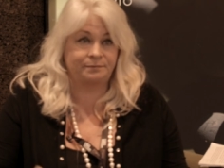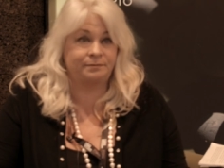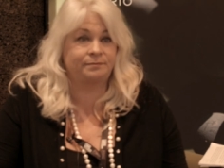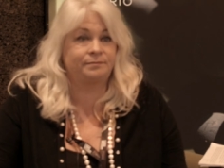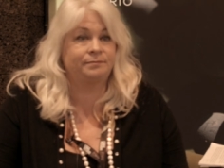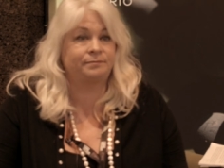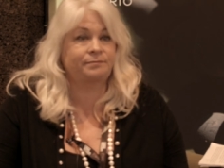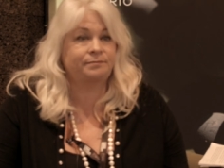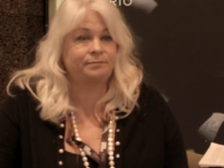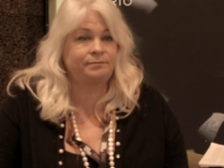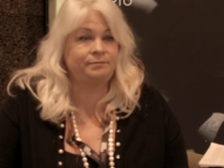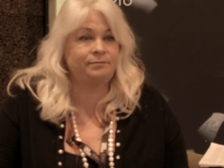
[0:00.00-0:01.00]
you've come
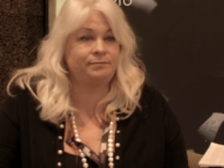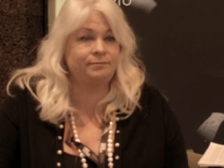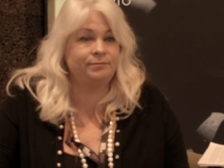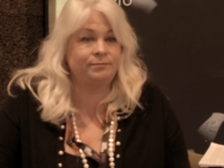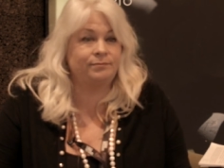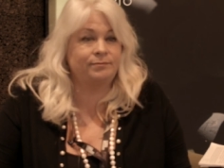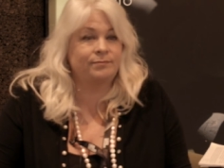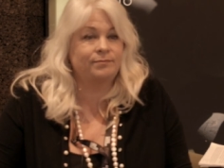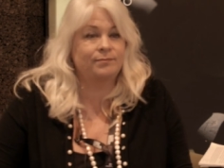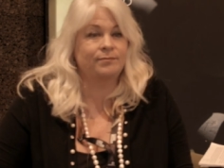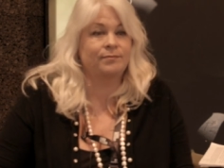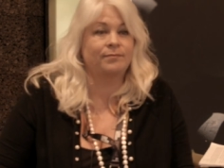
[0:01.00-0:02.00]
to this
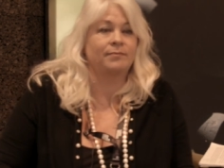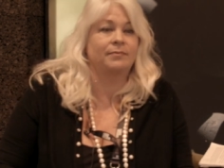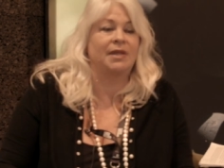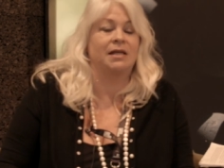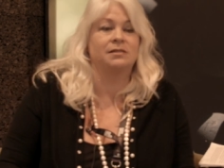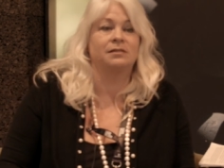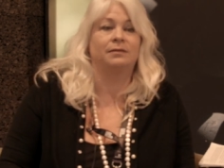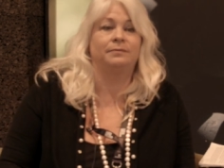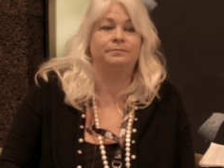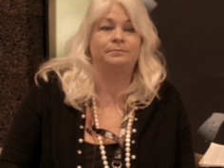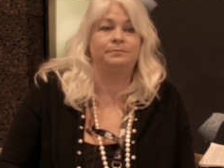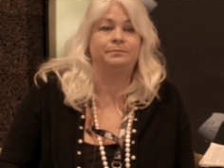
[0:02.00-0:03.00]
conference, you, yes. You've
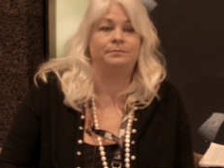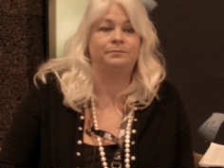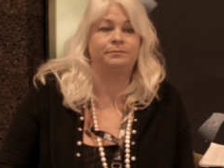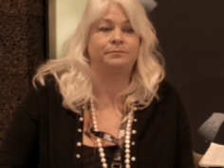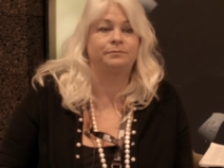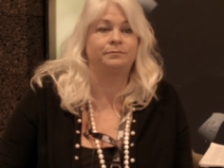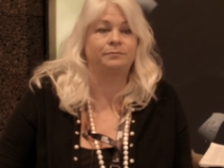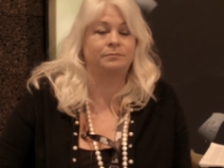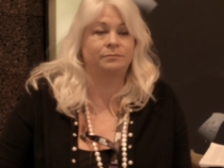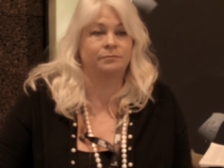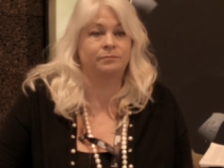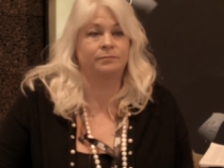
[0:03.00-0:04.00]
made the case.
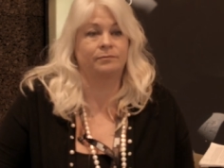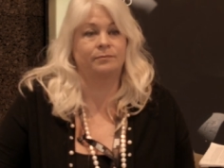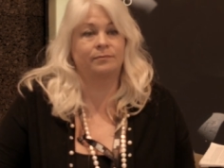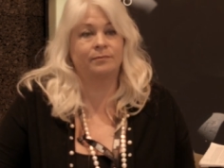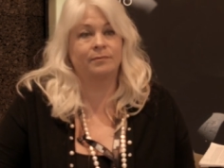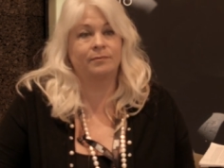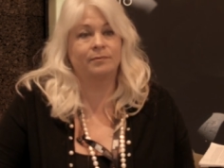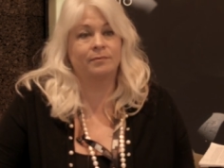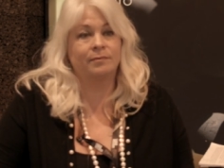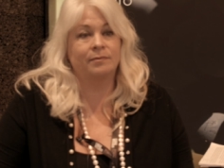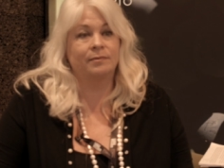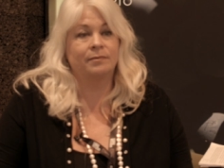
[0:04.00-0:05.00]
What's the next step for
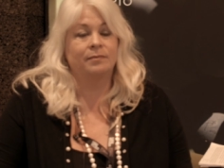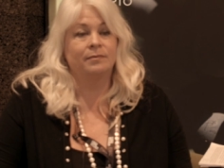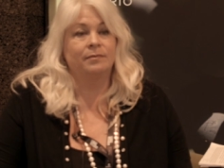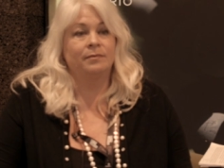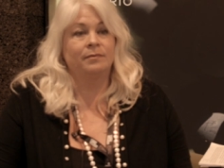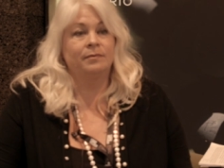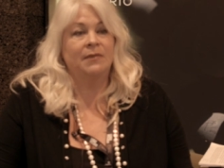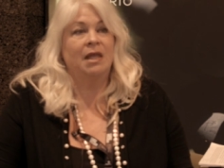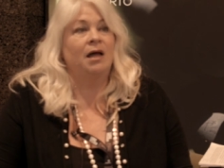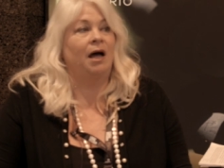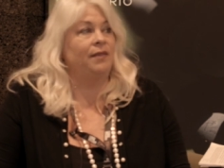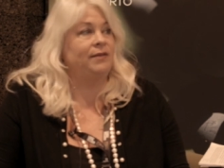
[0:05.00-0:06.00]
you in this journey?
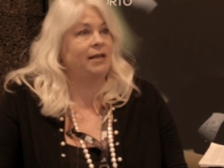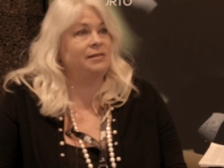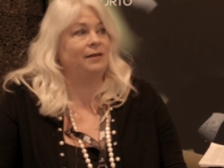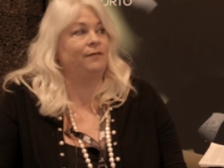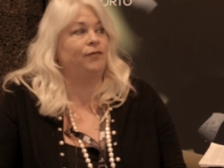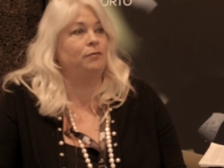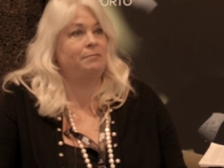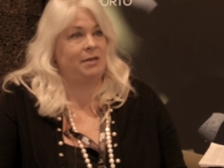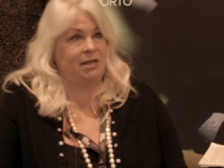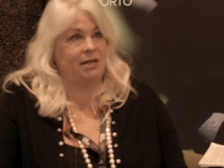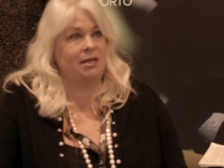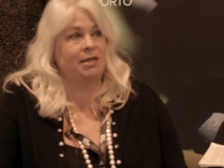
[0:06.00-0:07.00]
Uh, the next step for
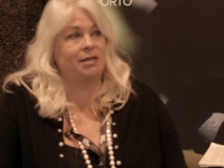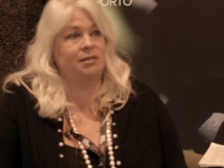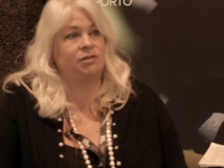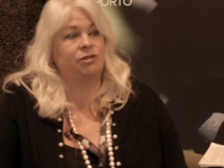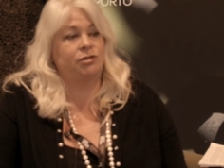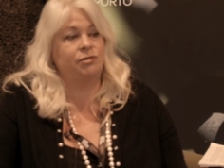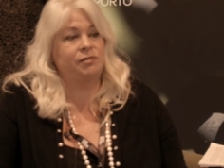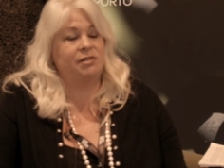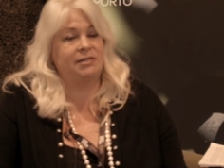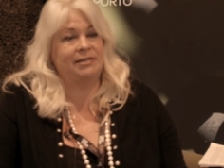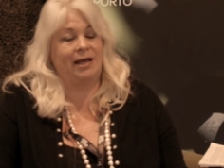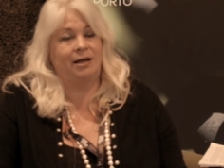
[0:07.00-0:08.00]
me is to
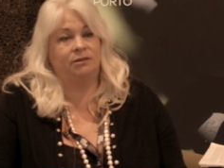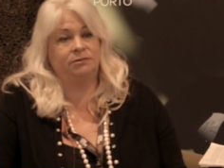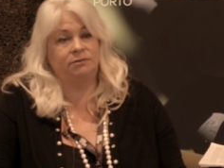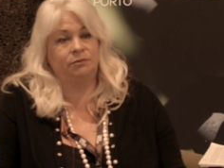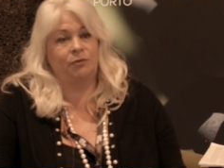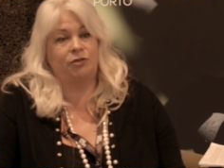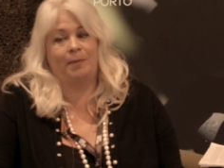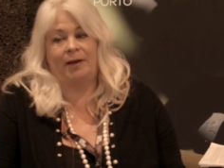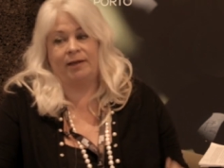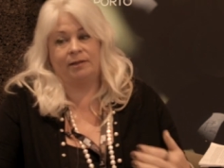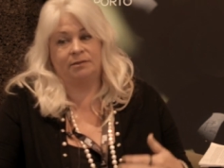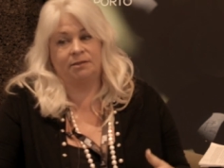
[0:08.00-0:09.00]
sit down with
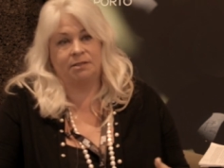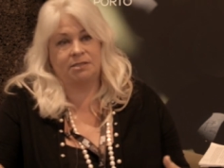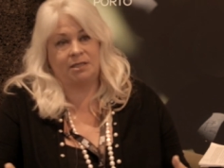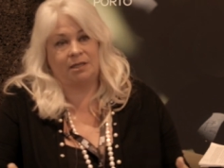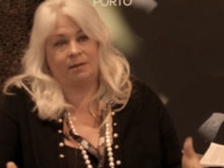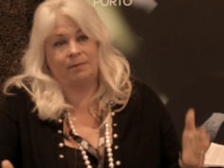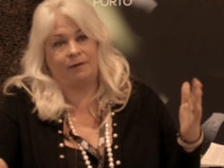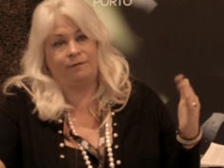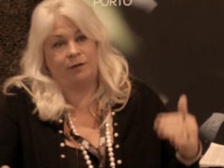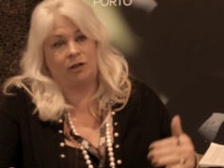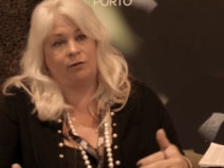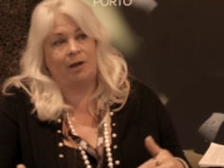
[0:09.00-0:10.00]
my little team and
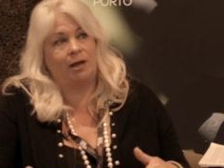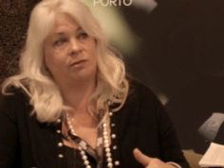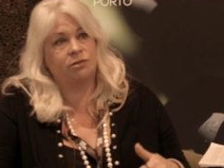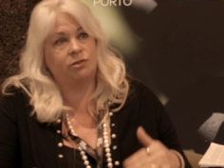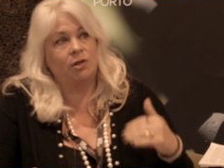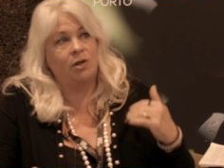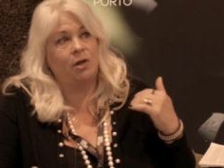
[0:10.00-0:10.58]
figure out